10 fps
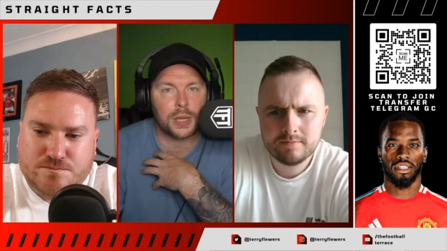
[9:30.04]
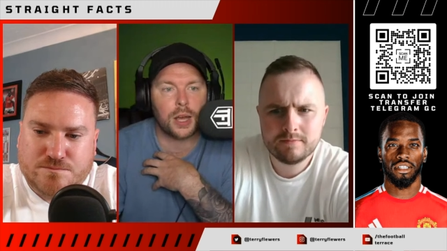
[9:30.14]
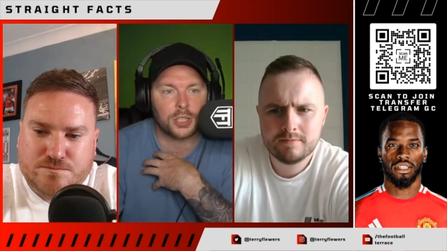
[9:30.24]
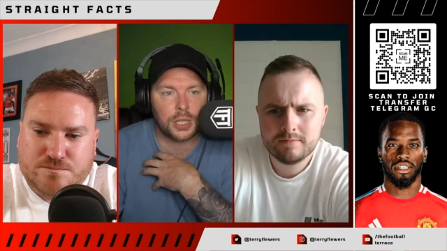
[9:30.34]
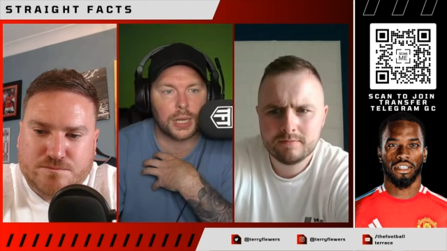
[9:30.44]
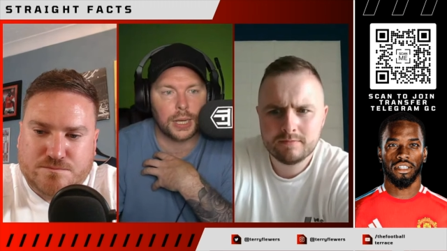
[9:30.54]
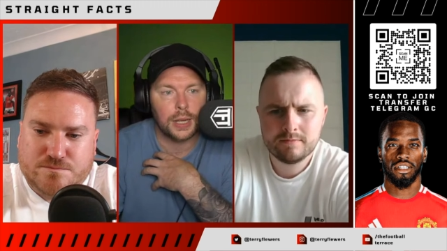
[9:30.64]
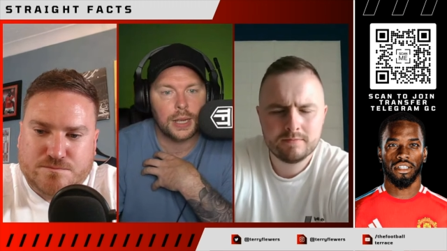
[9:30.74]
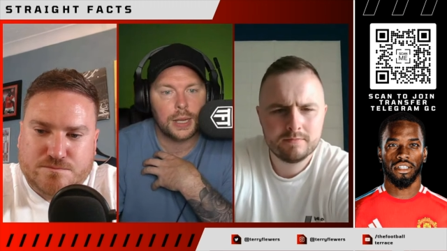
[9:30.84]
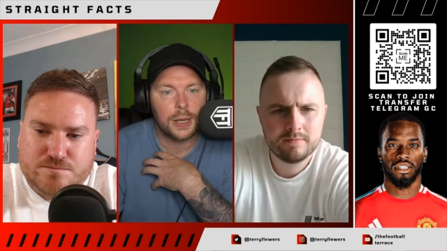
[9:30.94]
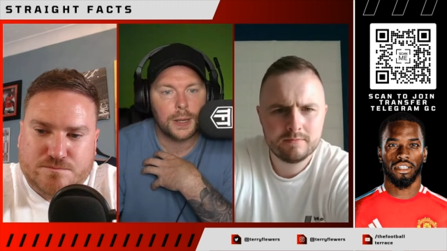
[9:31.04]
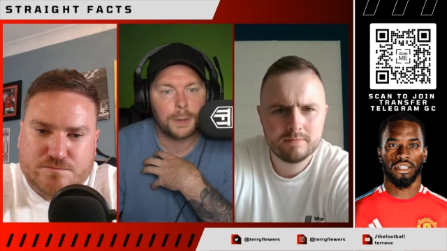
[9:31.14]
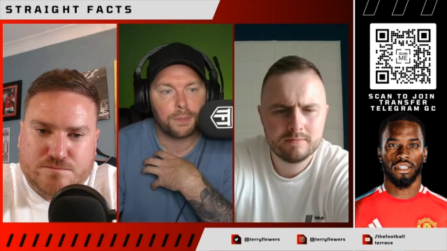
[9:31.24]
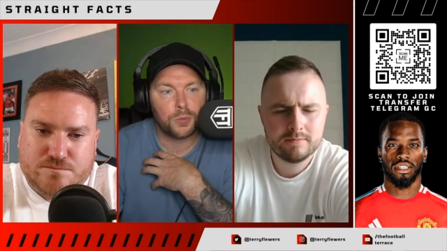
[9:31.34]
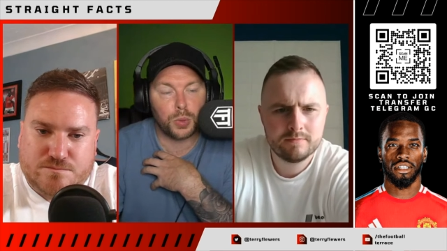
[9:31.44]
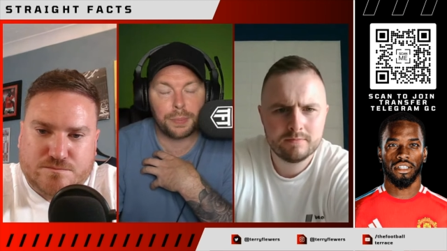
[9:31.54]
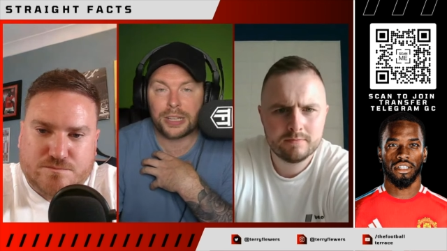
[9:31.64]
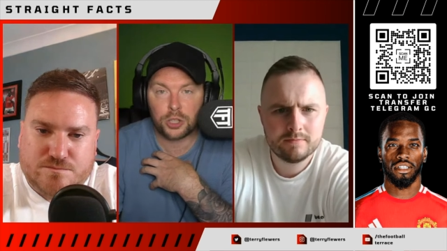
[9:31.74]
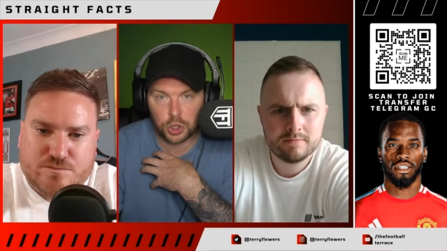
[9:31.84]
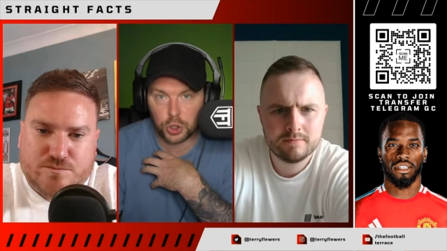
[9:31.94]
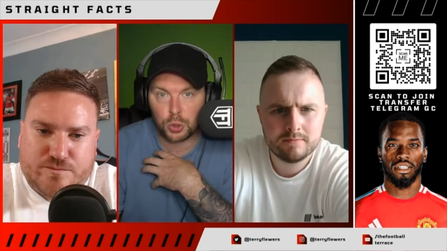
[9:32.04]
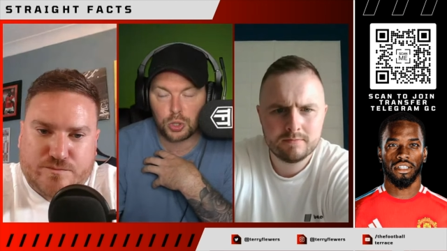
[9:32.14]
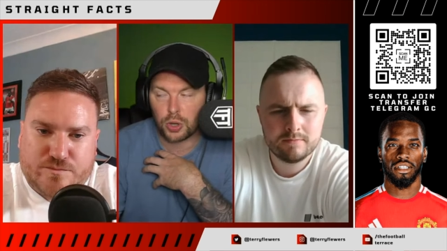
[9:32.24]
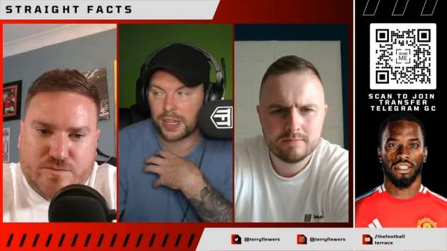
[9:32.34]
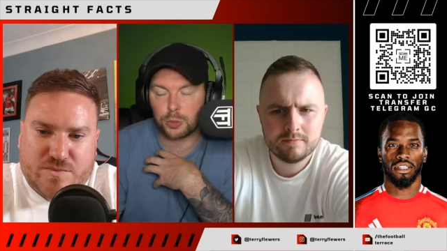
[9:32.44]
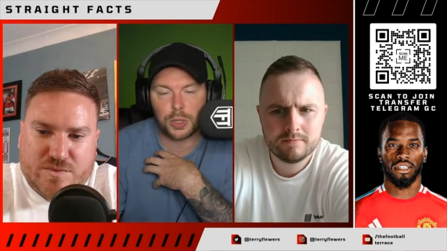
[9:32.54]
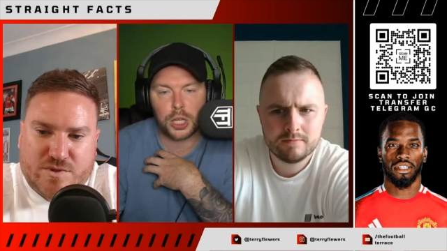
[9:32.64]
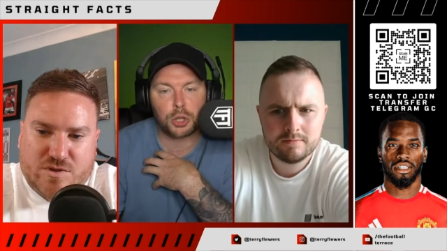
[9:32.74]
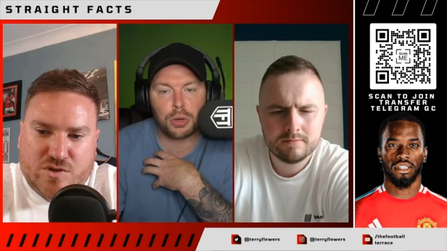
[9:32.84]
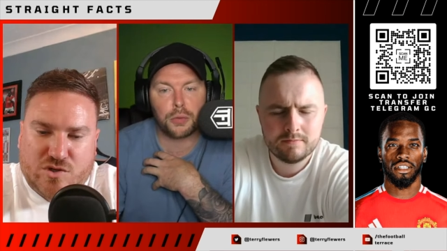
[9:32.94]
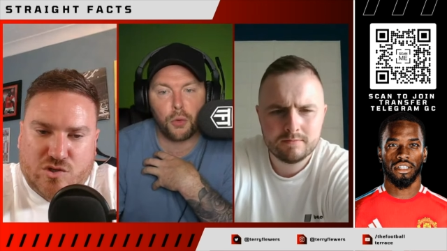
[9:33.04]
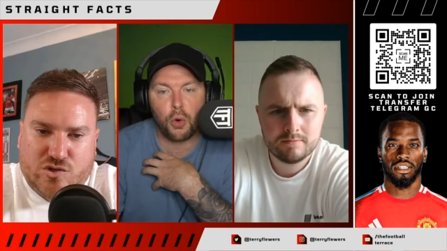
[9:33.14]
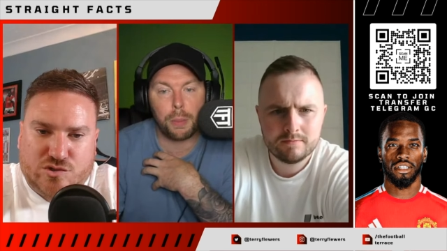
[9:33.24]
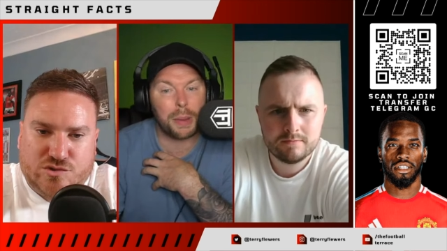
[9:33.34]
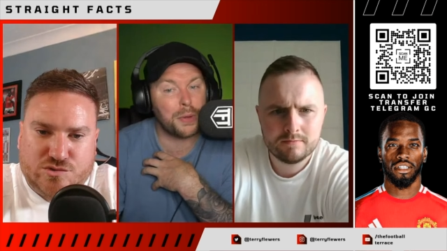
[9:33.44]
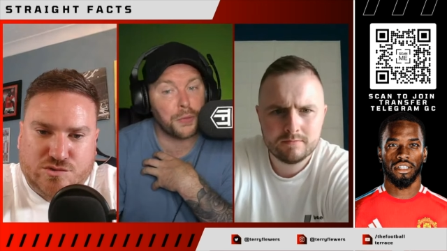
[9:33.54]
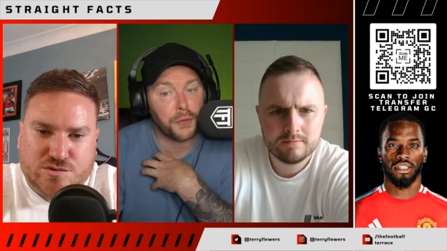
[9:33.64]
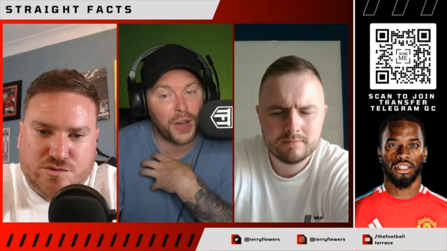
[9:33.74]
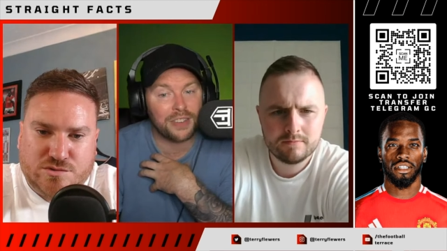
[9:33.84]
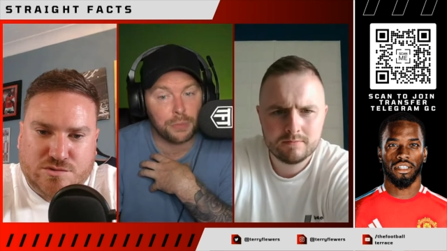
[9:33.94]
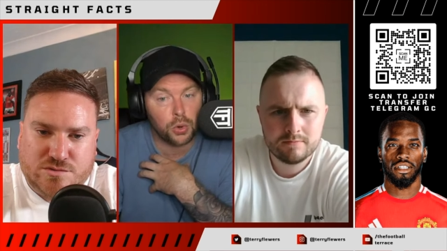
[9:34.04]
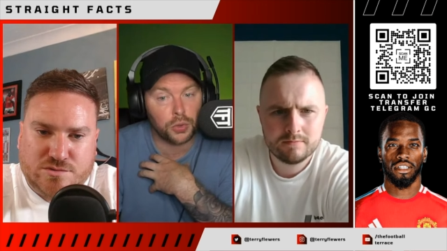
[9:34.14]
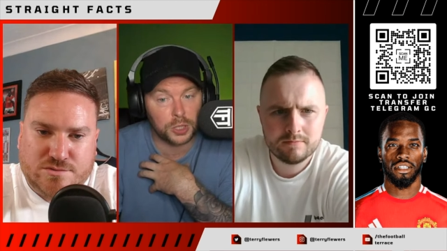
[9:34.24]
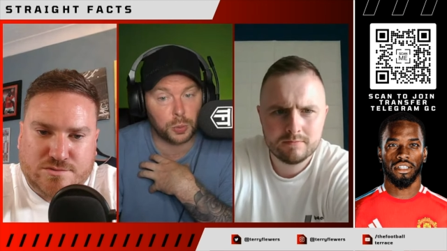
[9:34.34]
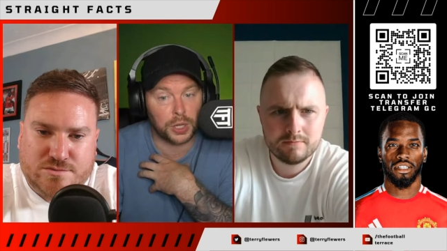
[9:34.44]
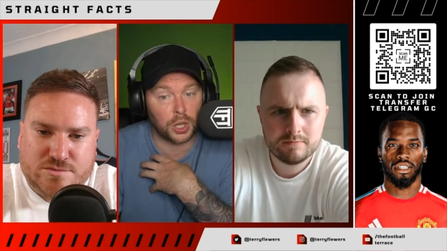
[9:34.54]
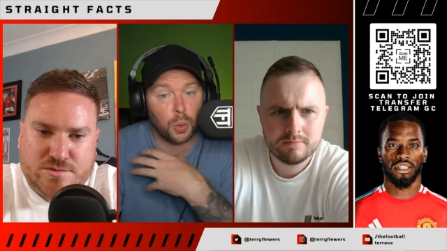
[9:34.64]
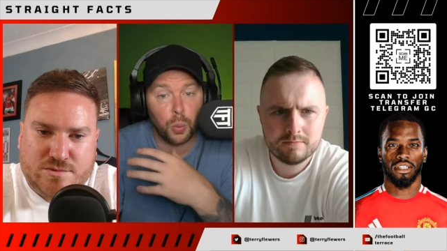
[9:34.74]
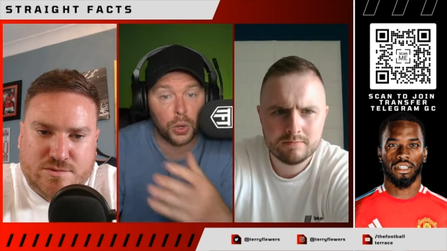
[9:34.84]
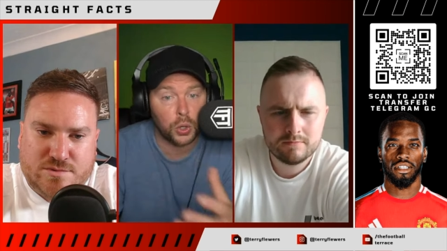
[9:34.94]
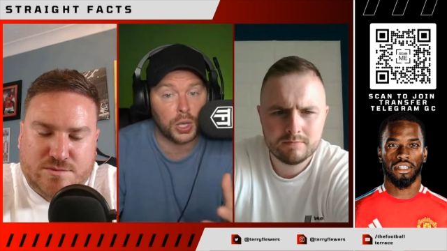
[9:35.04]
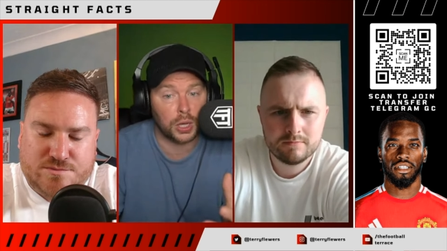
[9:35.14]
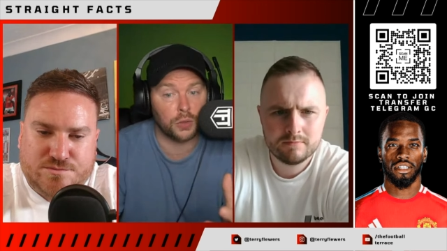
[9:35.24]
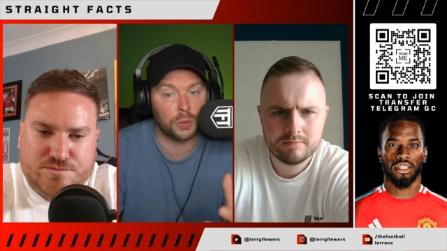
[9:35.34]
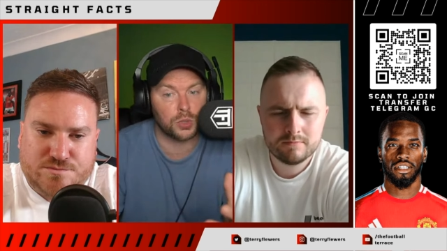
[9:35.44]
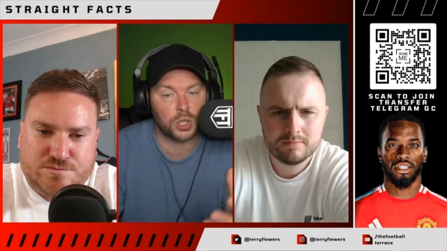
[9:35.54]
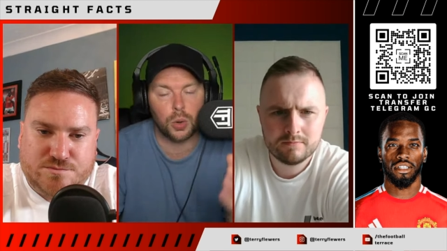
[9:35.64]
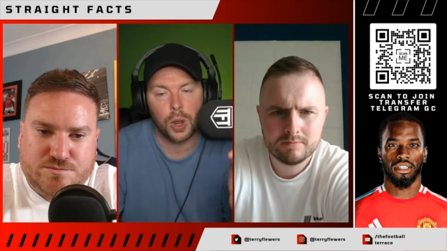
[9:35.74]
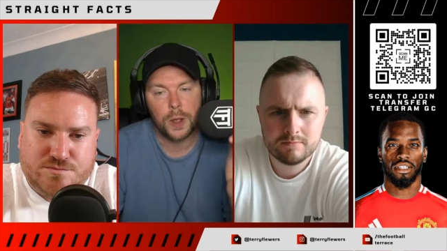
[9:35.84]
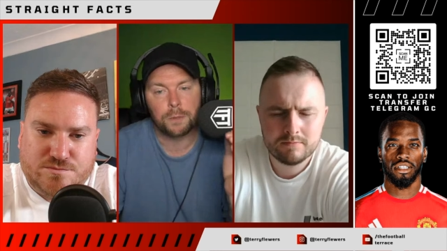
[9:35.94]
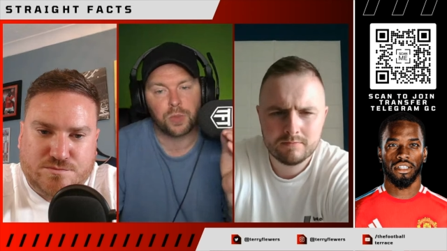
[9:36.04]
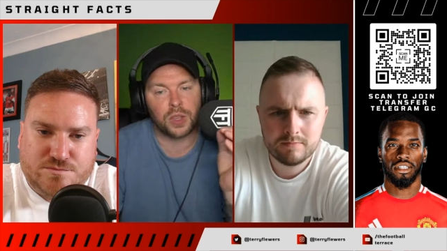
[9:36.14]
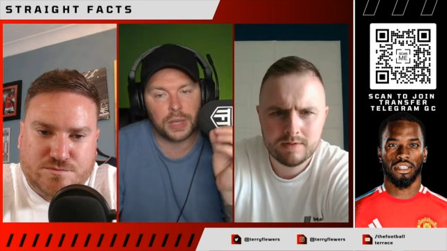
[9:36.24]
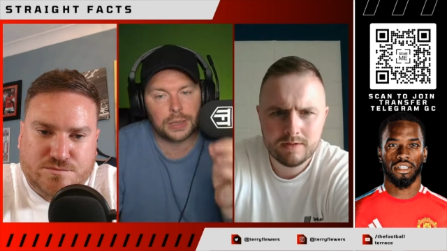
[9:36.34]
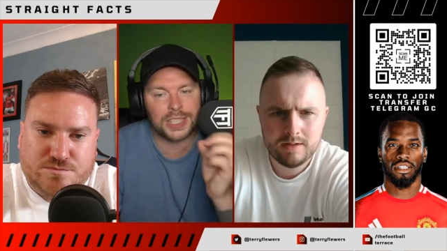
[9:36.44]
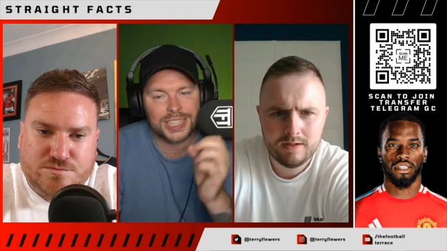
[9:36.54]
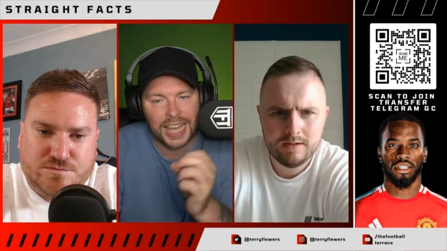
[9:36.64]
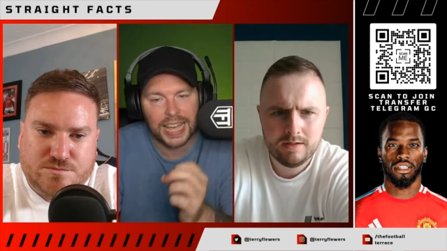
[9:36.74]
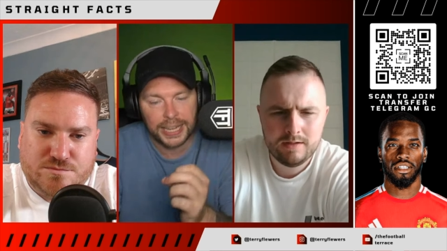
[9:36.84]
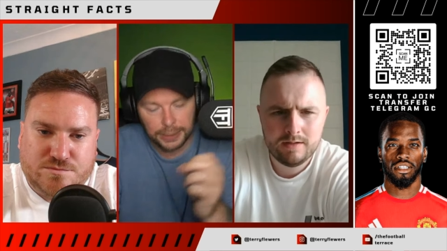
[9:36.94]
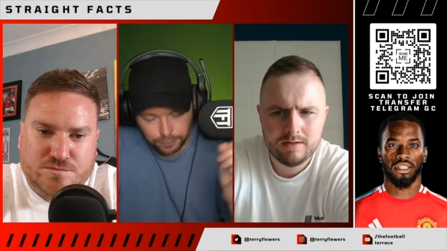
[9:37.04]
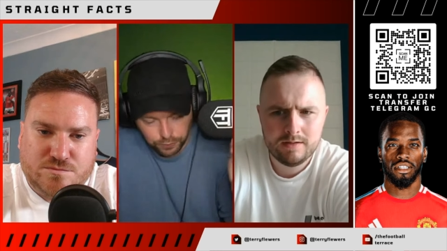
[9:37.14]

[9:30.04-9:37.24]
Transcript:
Speaker 1: last year. We made two signings. We need three, four, maybe even five more this window, and we're looking at them. So at the end of the day,